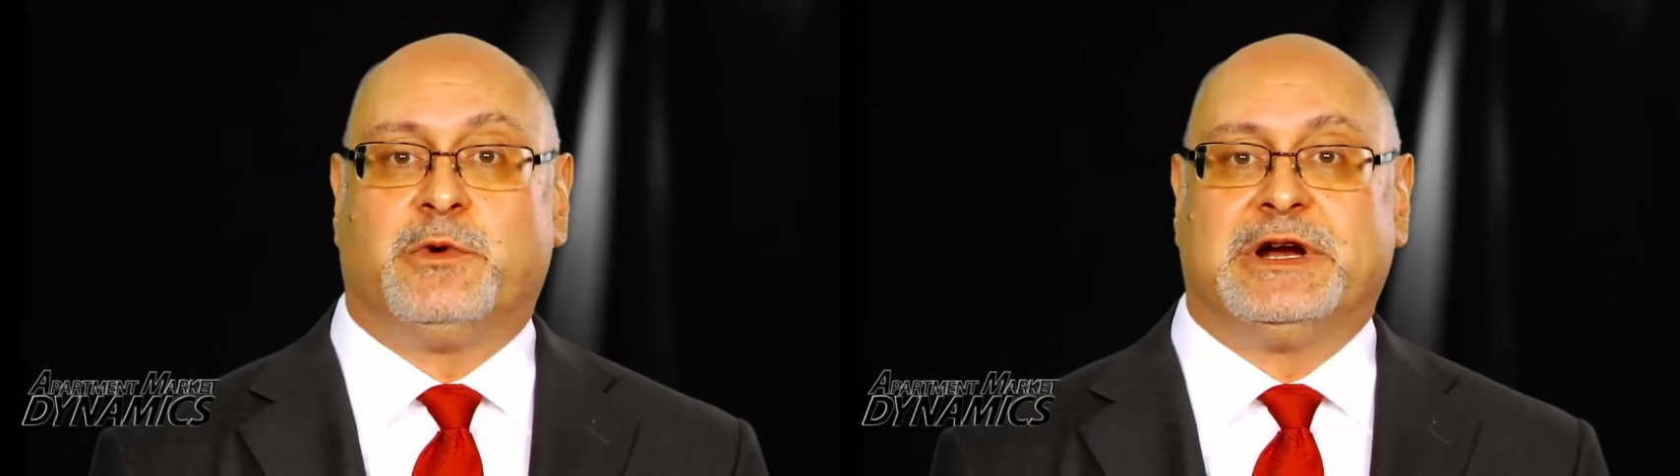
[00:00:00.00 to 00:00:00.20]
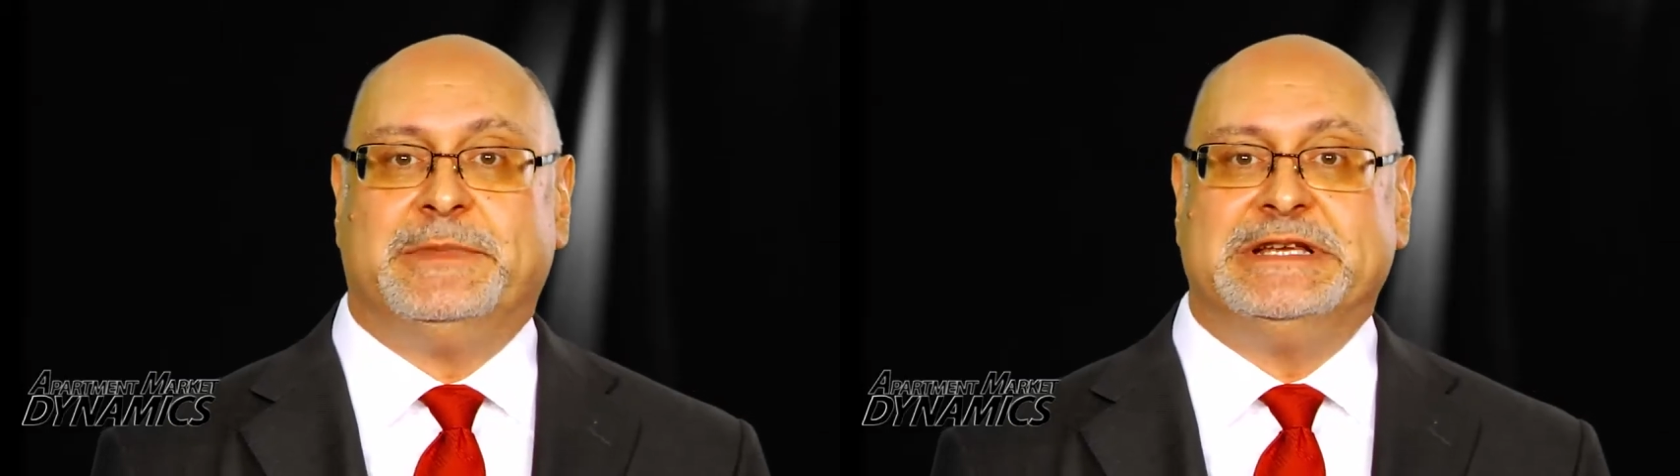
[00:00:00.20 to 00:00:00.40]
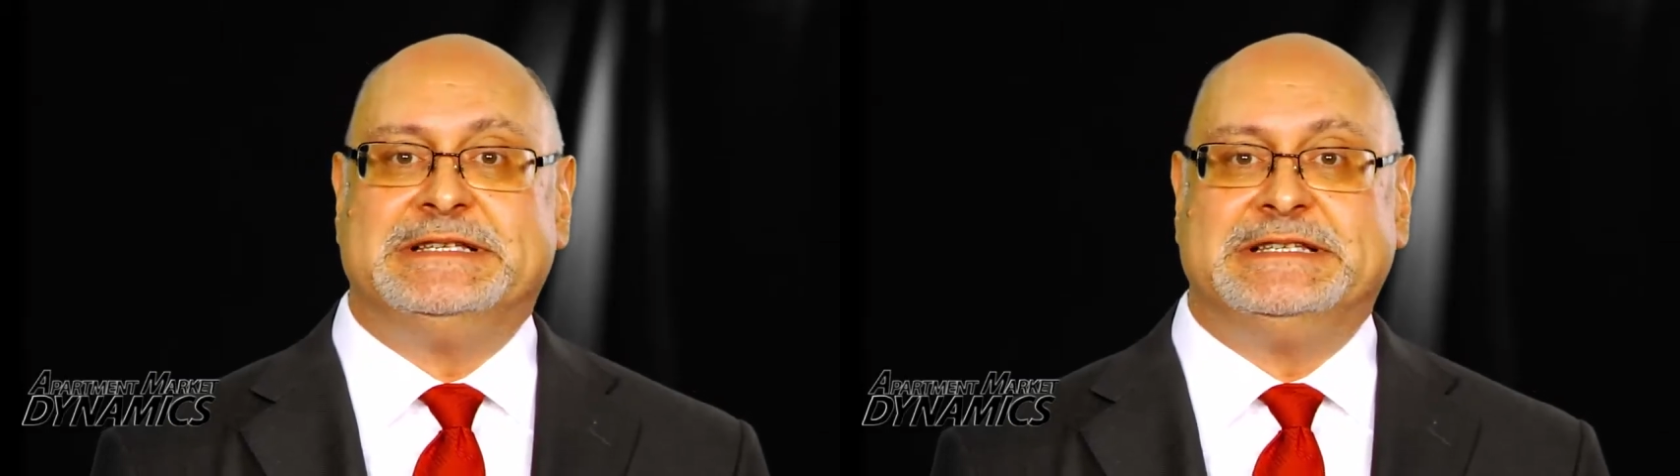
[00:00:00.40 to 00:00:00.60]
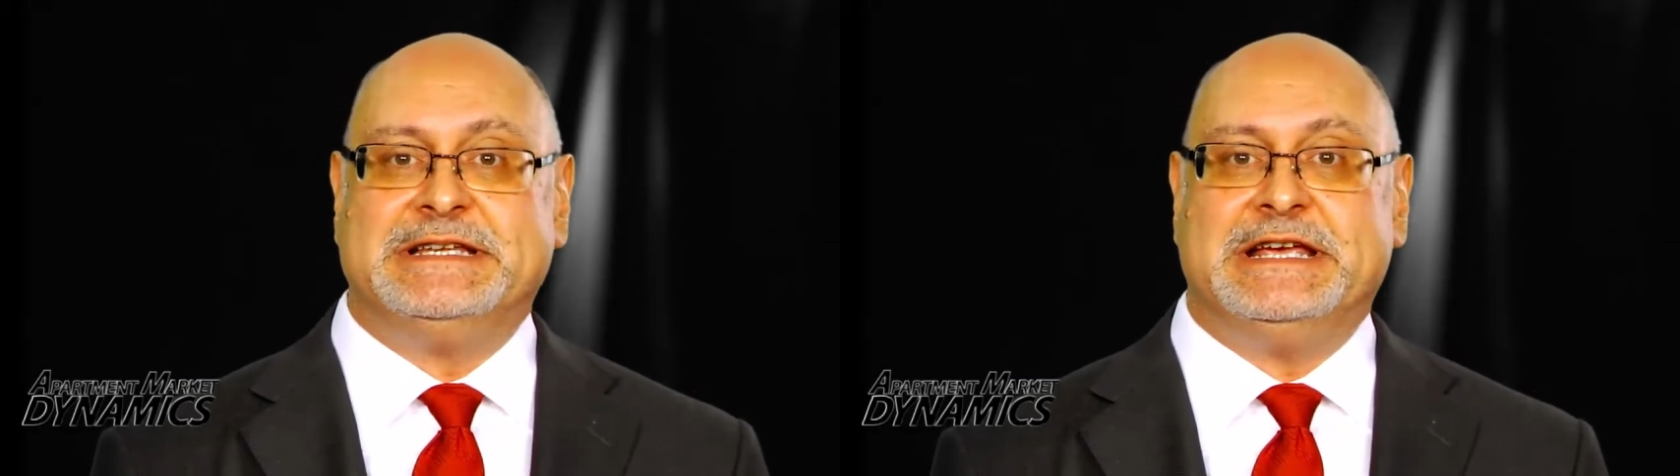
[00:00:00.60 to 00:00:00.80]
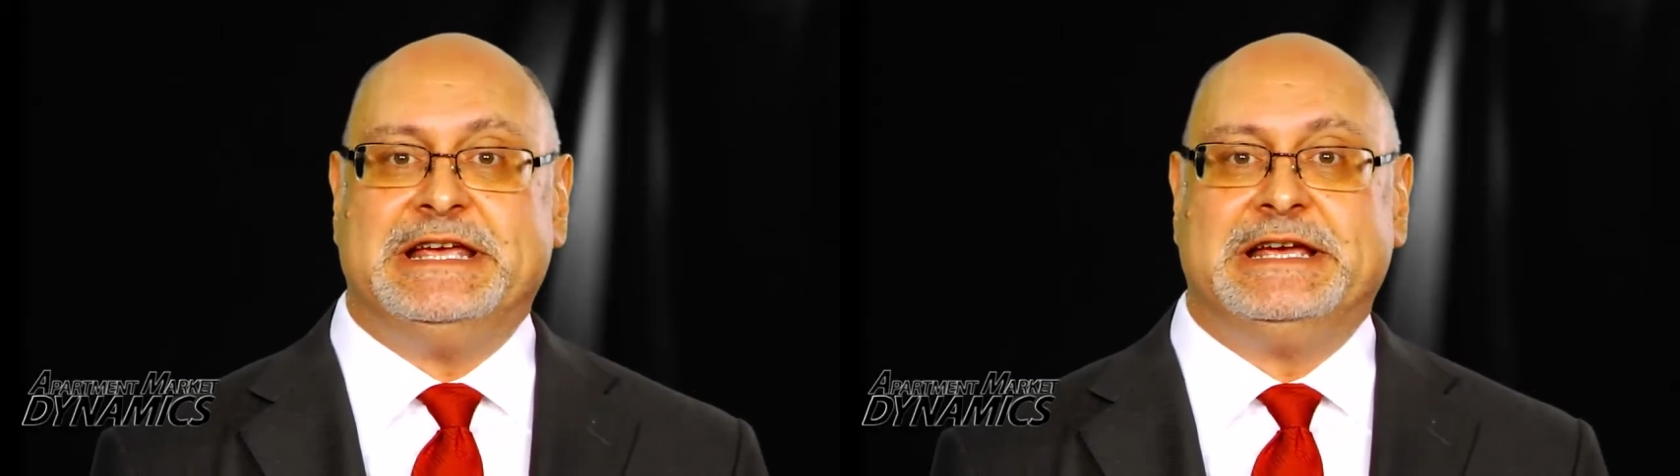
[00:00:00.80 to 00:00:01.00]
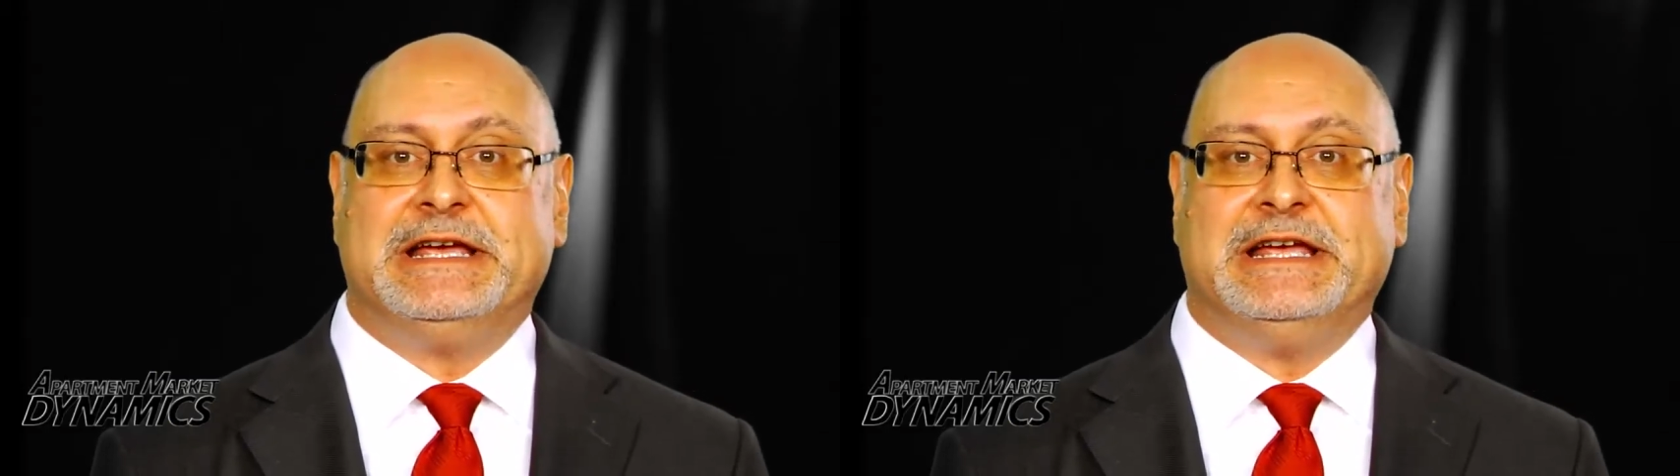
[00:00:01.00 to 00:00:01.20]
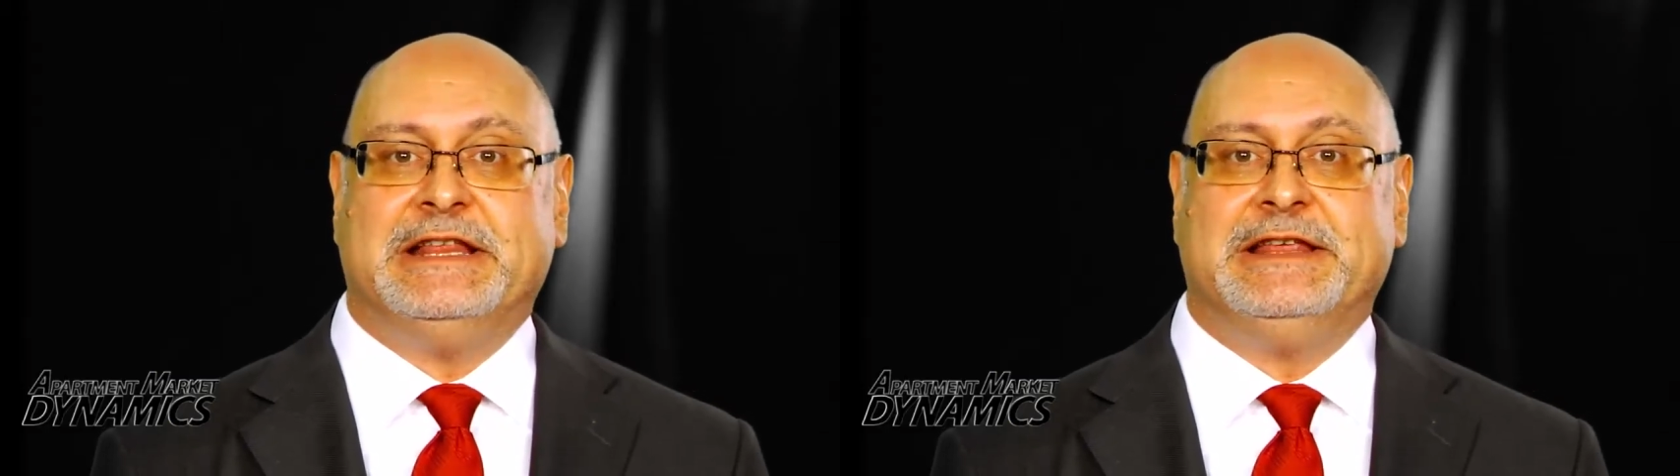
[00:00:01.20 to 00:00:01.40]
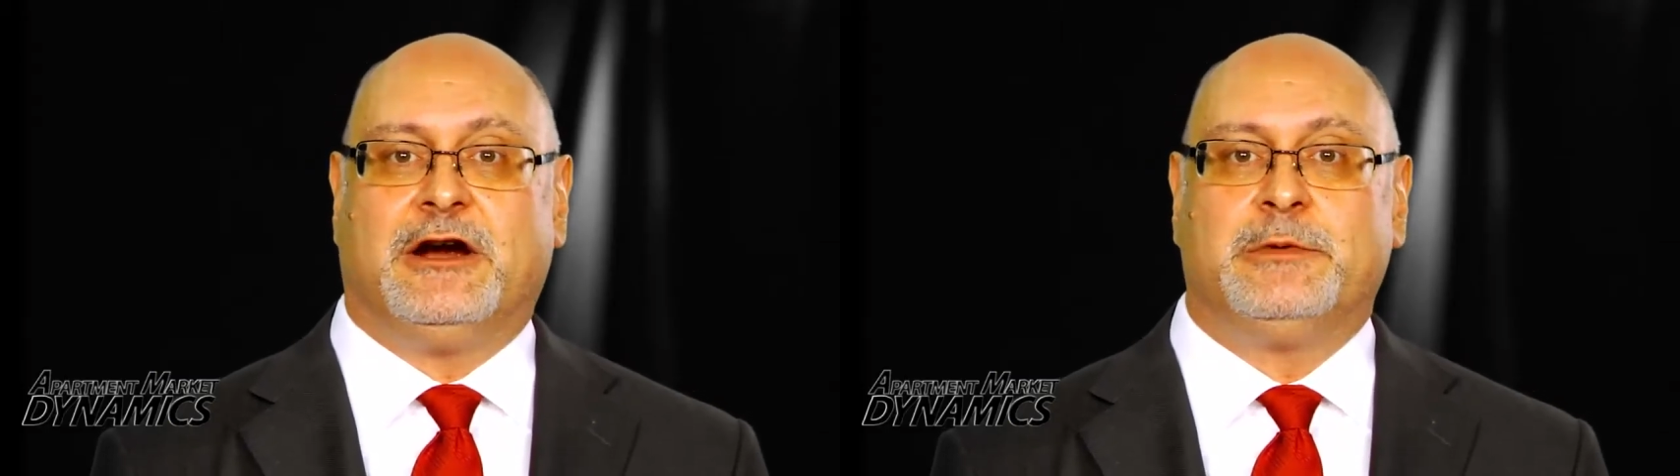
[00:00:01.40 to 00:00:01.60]
we're going to be seeing
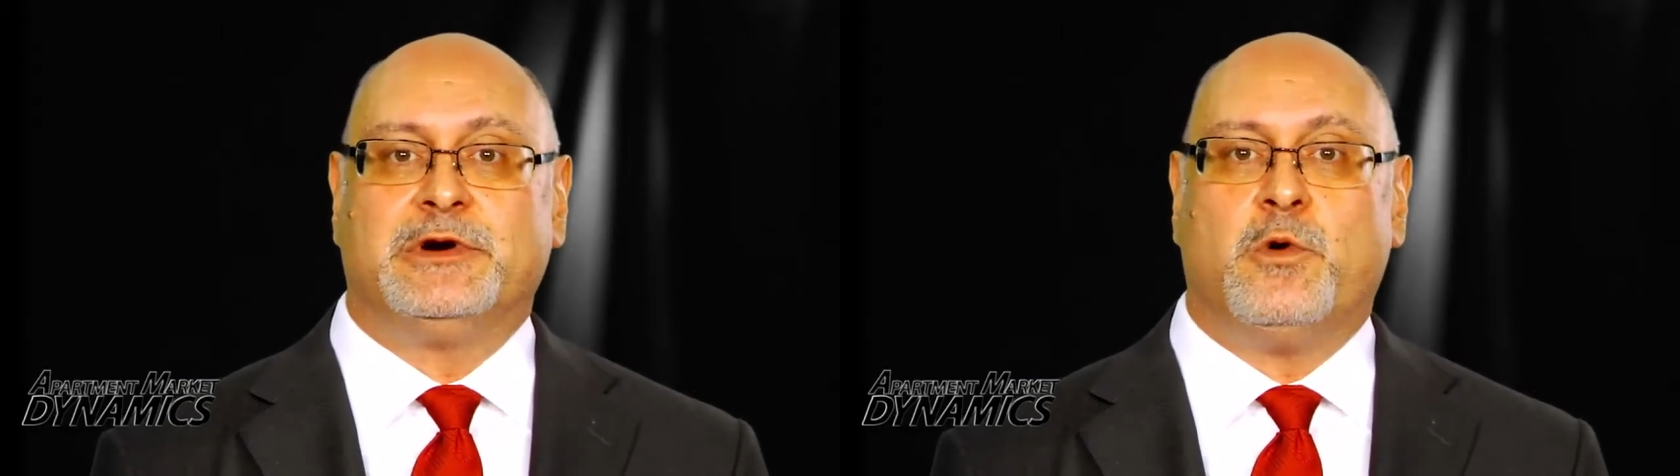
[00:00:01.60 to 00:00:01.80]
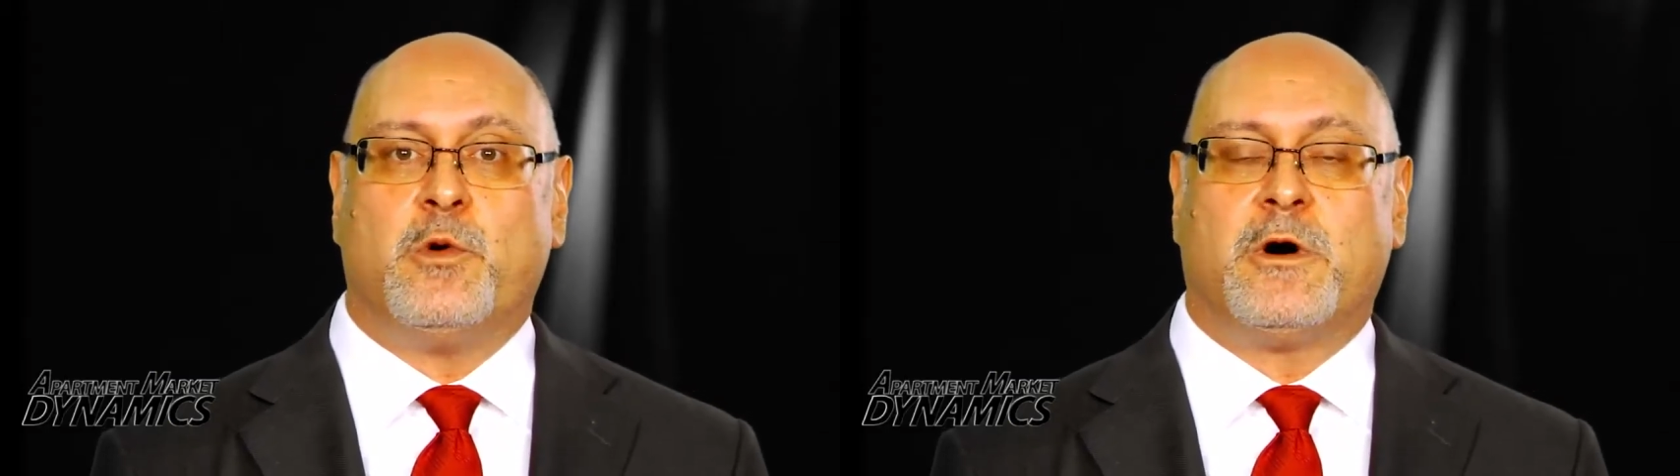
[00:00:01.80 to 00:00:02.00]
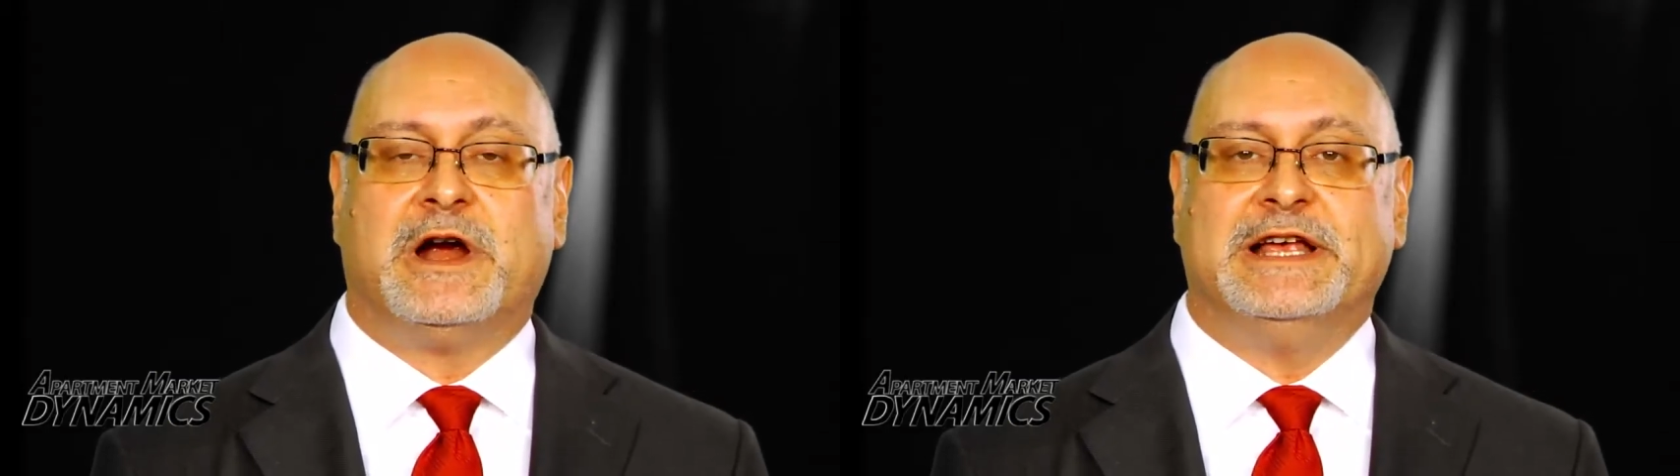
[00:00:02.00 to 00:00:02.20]
in the urban core